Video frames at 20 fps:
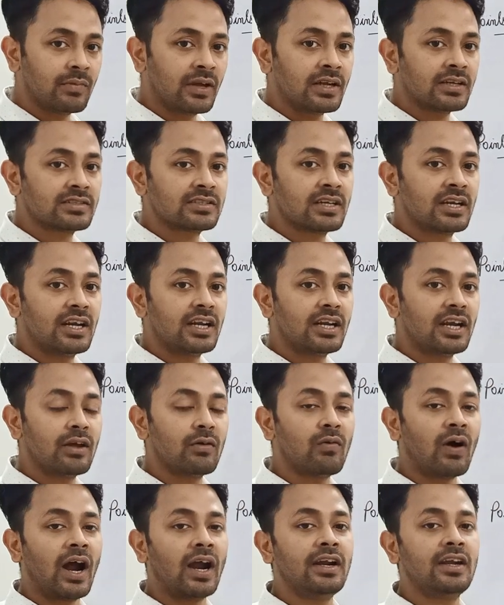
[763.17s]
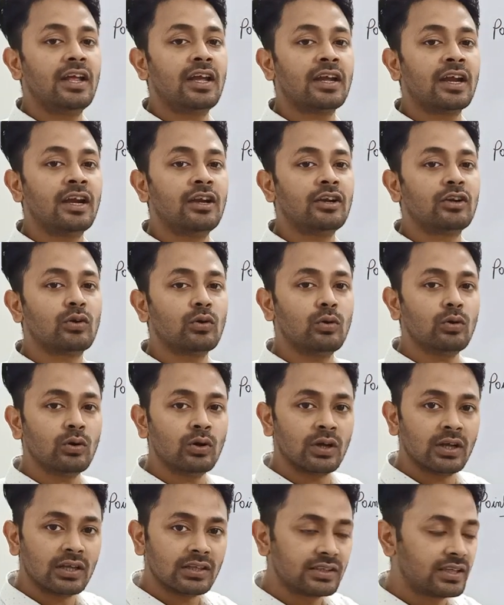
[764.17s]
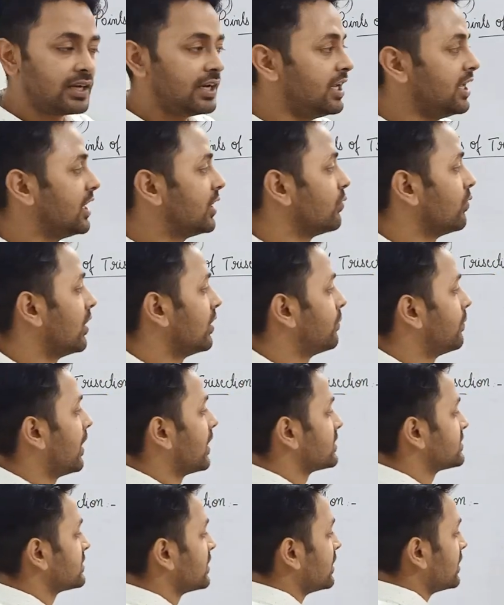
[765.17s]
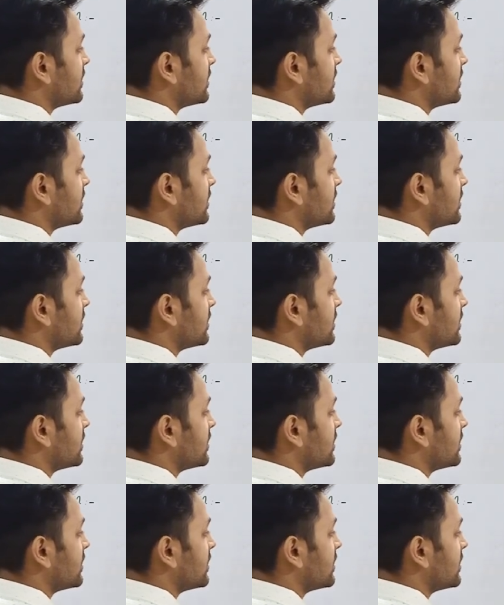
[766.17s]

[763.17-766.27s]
means dividing into three equal parts.